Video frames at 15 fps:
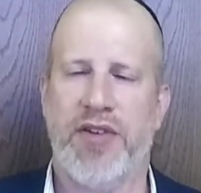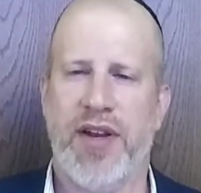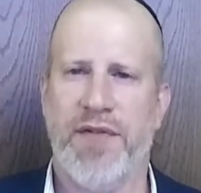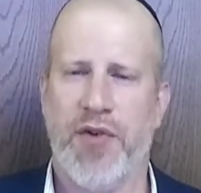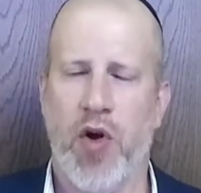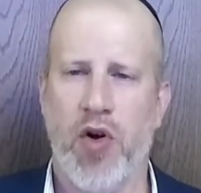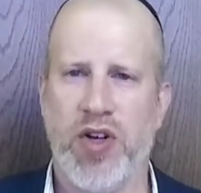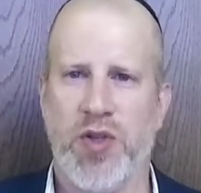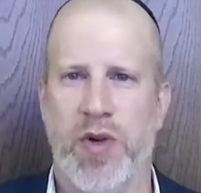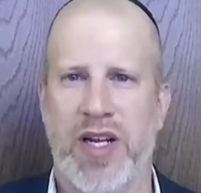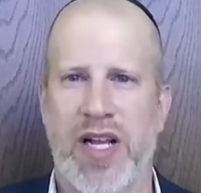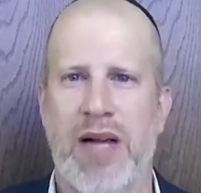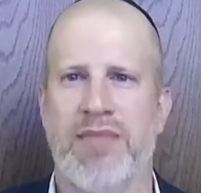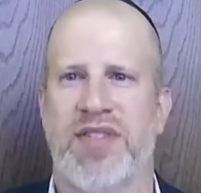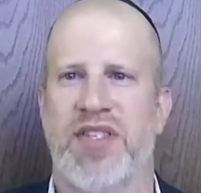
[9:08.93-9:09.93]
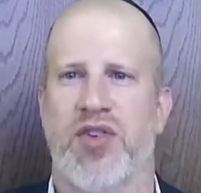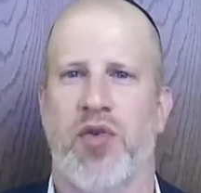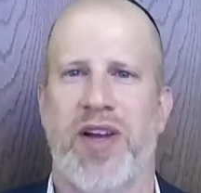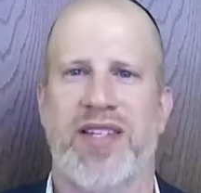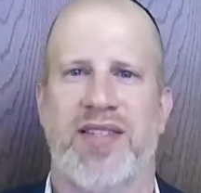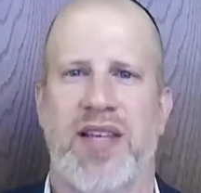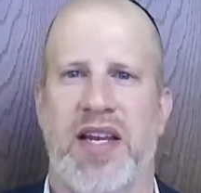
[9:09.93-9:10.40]
And of course, when it comes to the
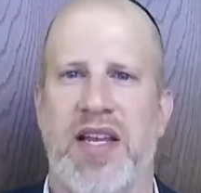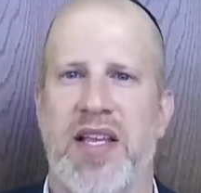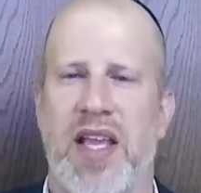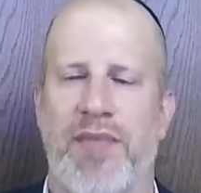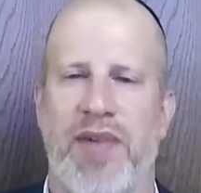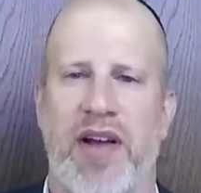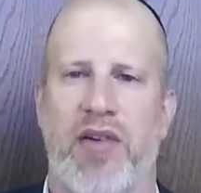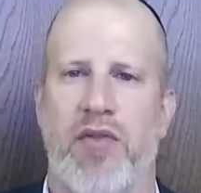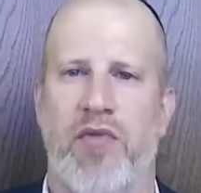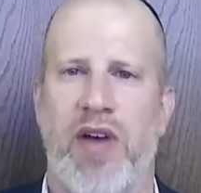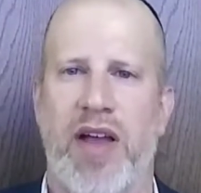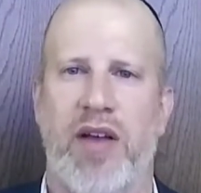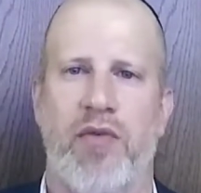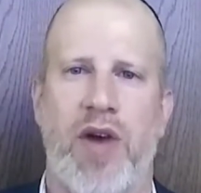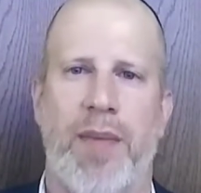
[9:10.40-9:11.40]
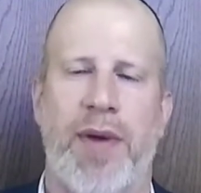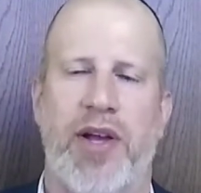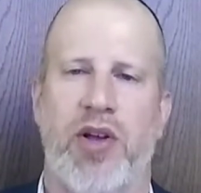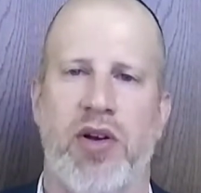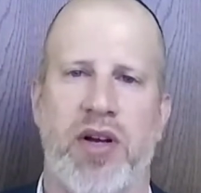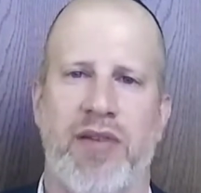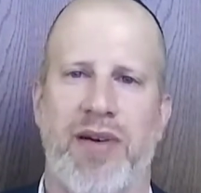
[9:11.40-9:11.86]
great tzaddikim like Rabbi
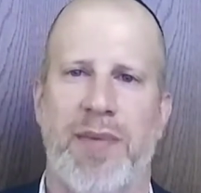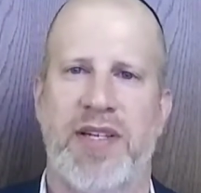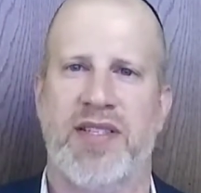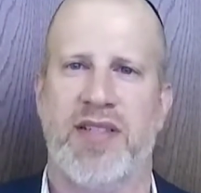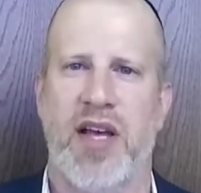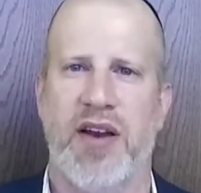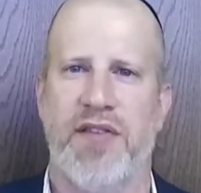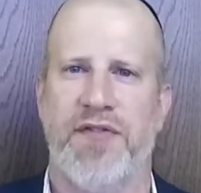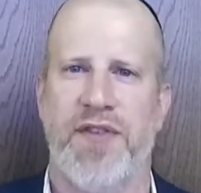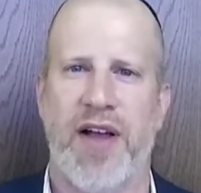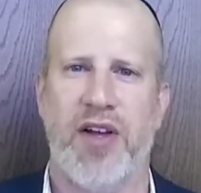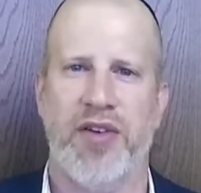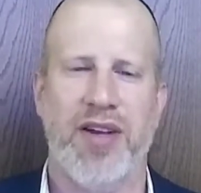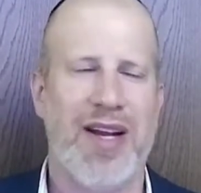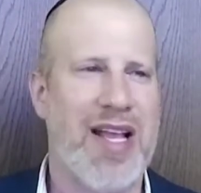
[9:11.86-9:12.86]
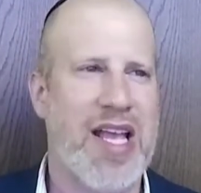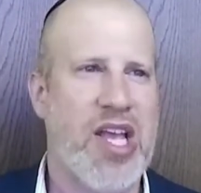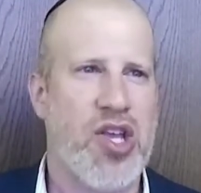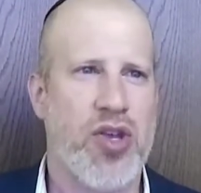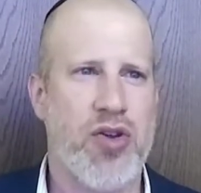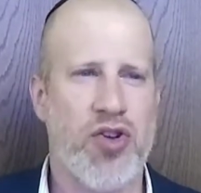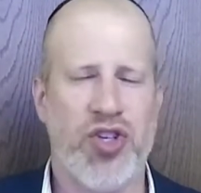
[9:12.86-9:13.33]
Kook and Rabbi Sonnenfeld,
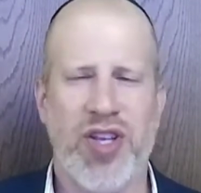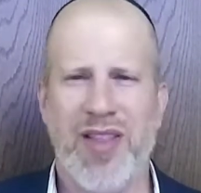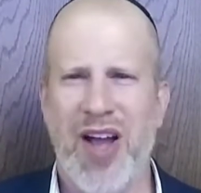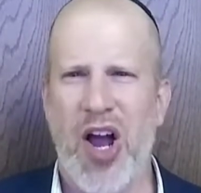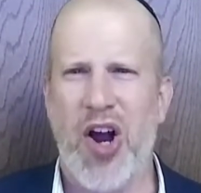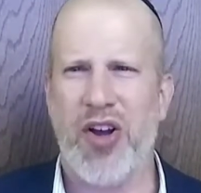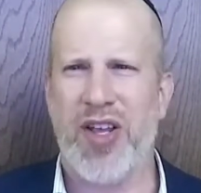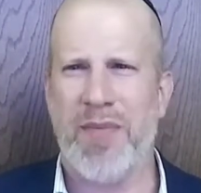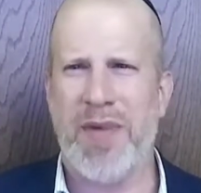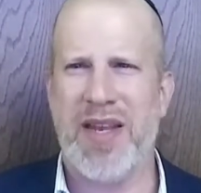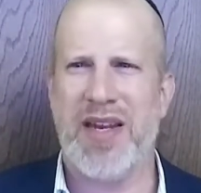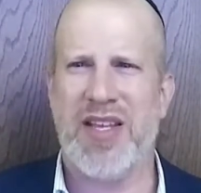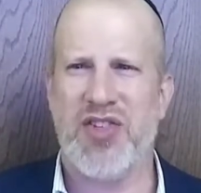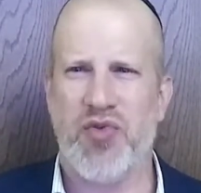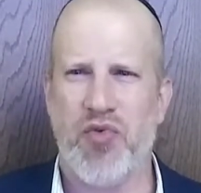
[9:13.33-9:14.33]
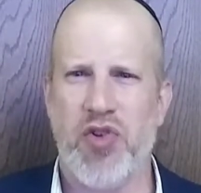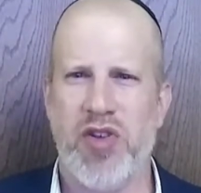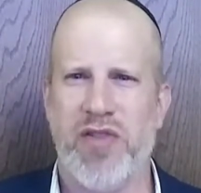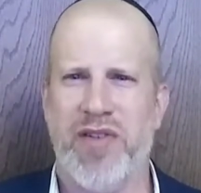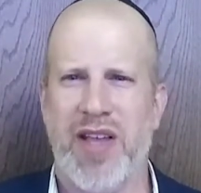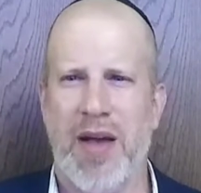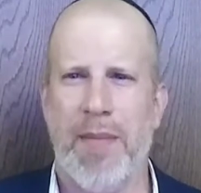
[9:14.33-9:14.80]
usually the argument is
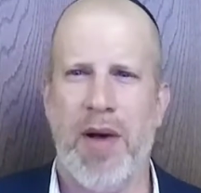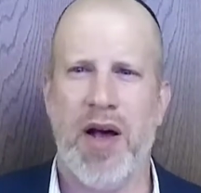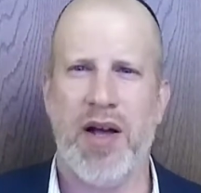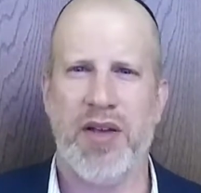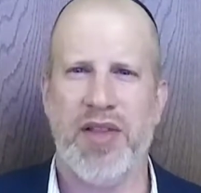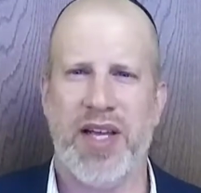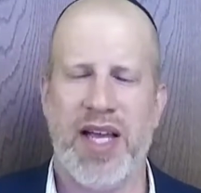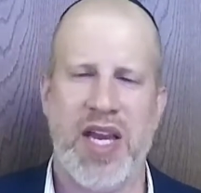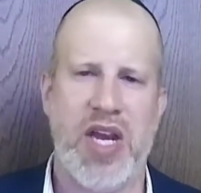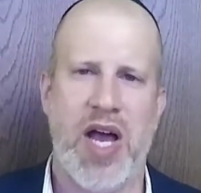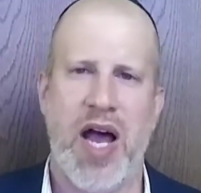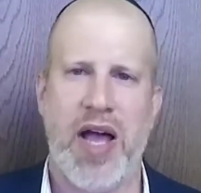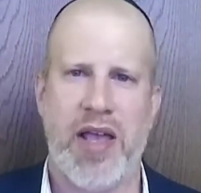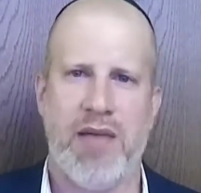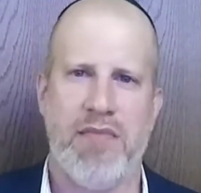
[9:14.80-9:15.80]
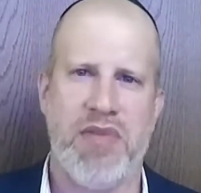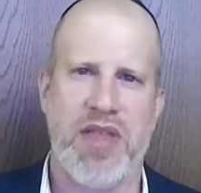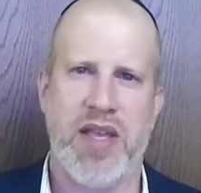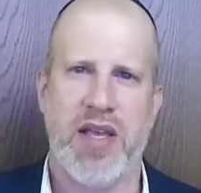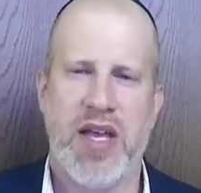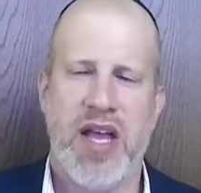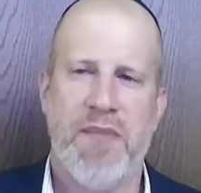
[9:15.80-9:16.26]
really among the Kanaim,
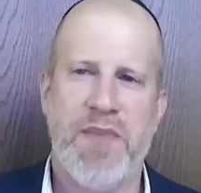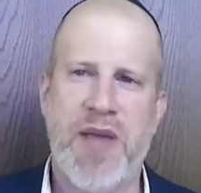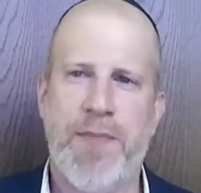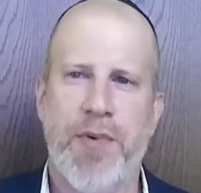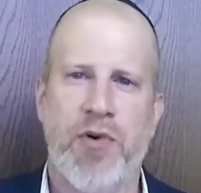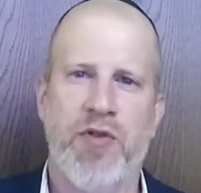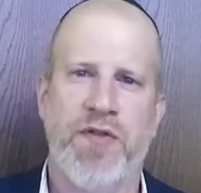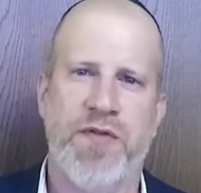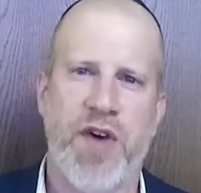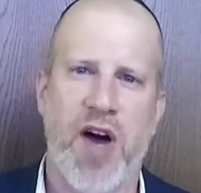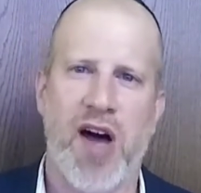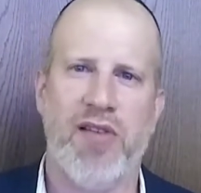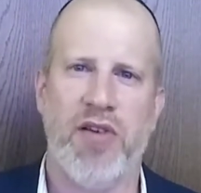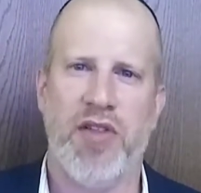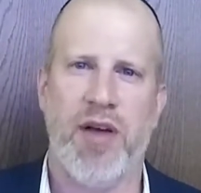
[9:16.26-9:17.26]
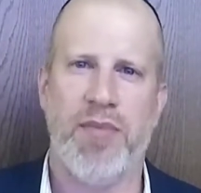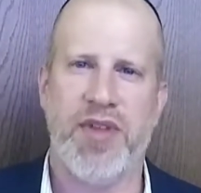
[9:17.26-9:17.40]
the people who follow them.